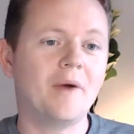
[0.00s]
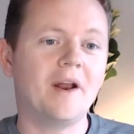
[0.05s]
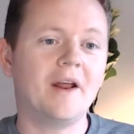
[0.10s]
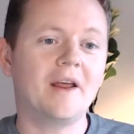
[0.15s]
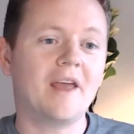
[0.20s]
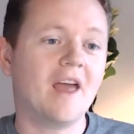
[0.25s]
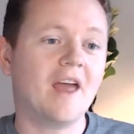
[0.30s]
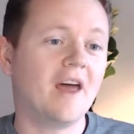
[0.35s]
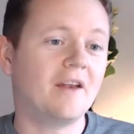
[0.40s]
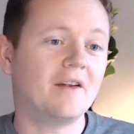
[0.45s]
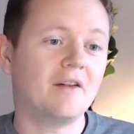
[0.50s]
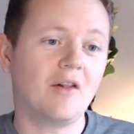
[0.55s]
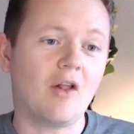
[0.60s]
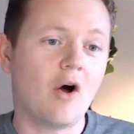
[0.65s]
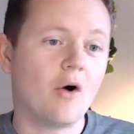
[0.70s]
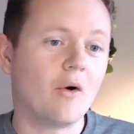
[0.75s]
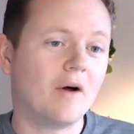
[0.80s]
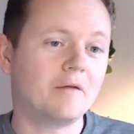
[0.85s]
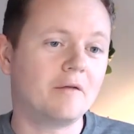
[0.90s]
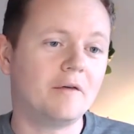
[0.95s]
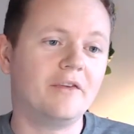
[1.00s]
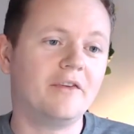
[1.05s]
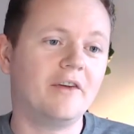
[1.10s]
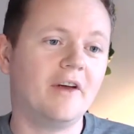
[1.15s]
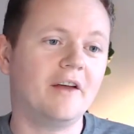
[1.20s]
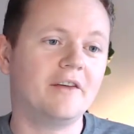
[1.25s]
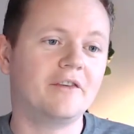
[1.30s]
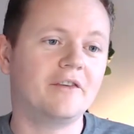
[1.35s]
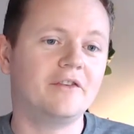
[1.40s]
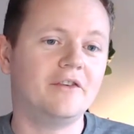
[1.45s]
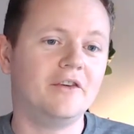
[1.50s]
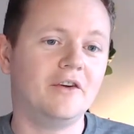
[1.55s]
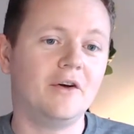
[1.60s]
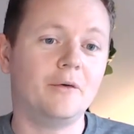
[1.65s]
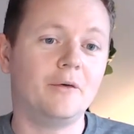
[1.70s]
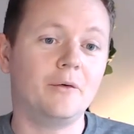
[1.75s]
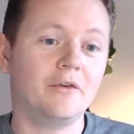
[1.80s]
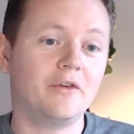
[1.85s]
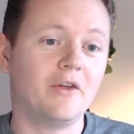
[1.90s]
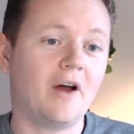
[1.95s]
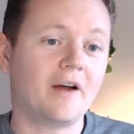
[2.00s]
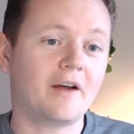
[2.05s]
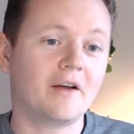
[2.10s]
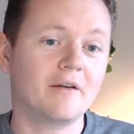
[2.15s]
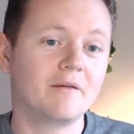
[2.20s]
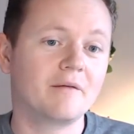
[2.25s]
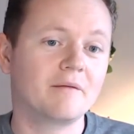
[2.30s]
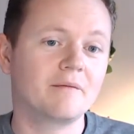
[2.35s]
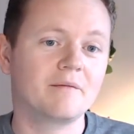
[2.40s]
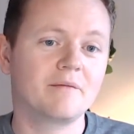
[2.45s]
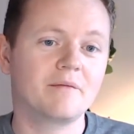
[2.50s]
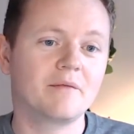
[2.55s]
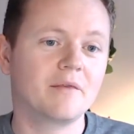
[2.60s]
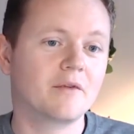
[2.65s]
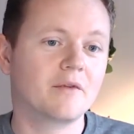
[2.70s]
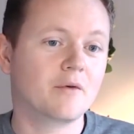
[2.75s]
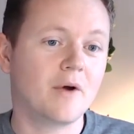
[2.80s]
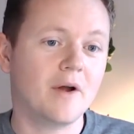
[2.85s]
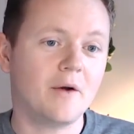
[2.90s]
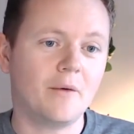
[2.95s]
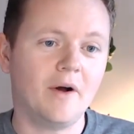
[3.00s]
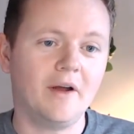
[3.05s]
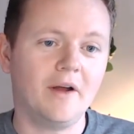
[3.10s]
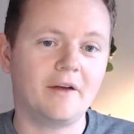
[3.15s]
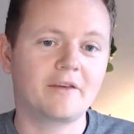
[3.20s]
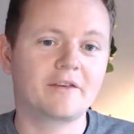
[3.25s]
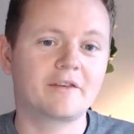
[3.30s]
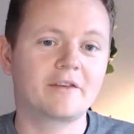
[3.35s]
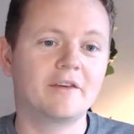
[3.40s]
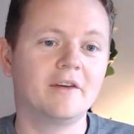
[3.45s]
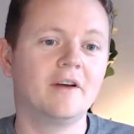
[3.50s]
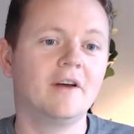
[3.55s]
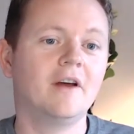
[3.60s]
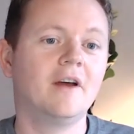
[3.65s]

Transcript: And again, low effort tests, it was like 3 weeks,